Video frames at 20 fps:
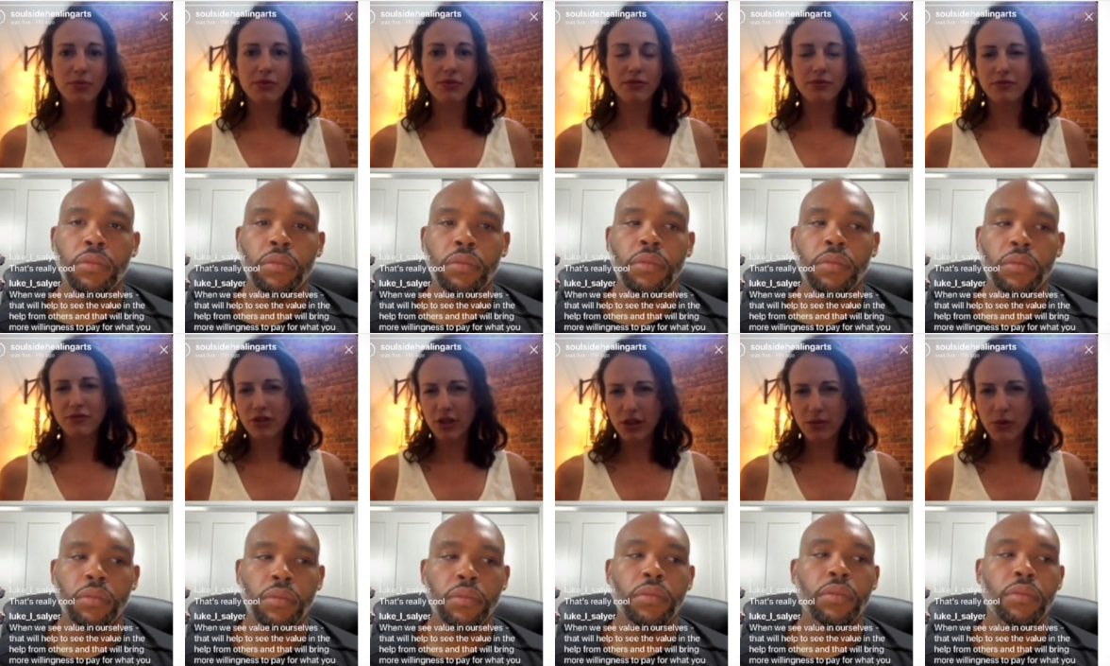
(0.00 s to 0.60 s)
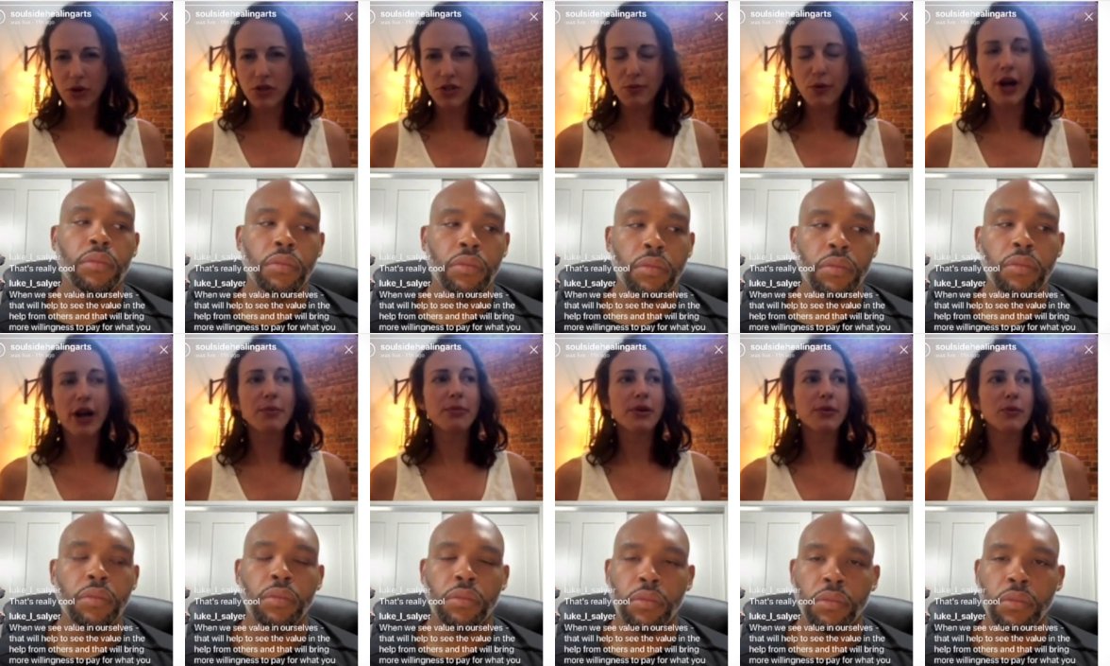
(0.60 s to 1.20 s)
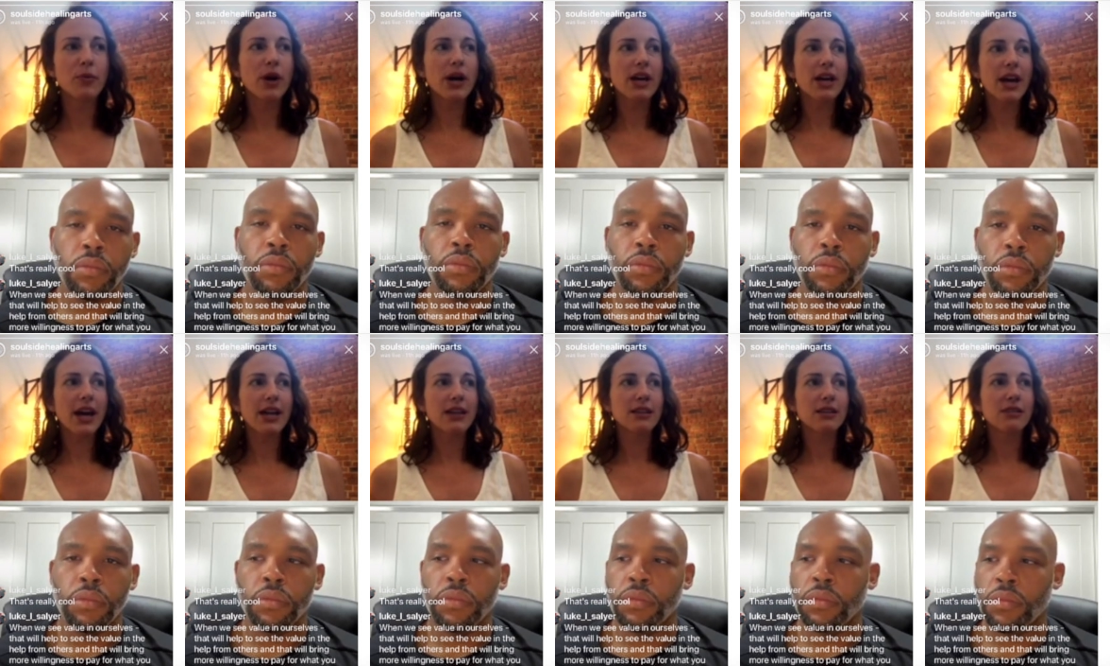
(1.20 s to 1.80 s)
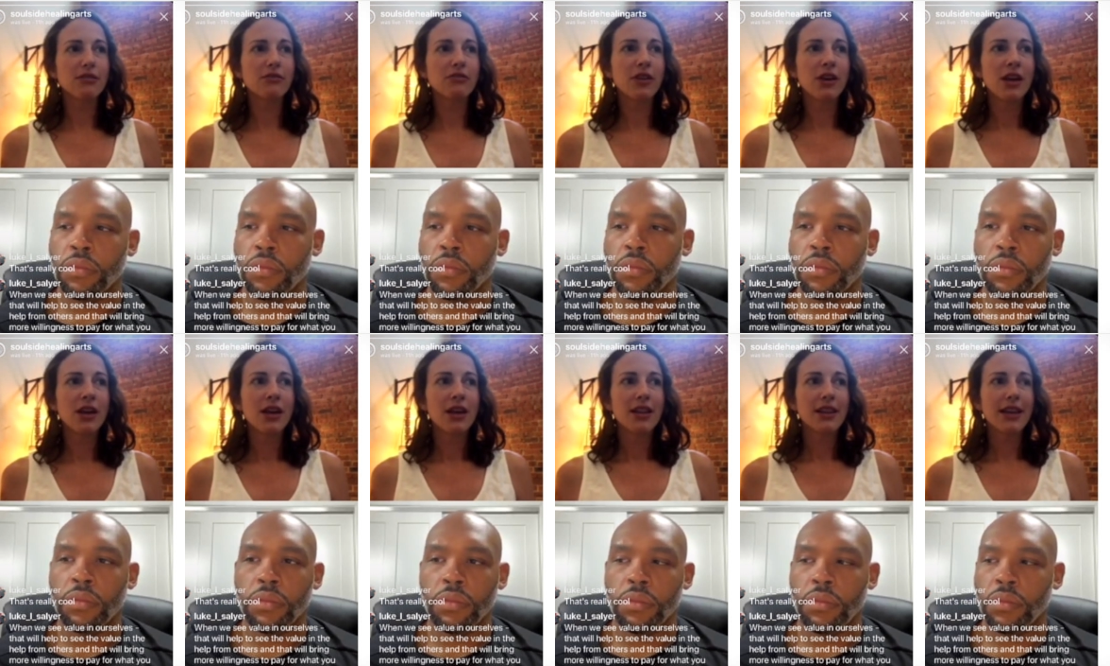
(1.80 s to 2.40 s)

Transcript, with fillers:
Speaker 1: for the most part, but what kind of like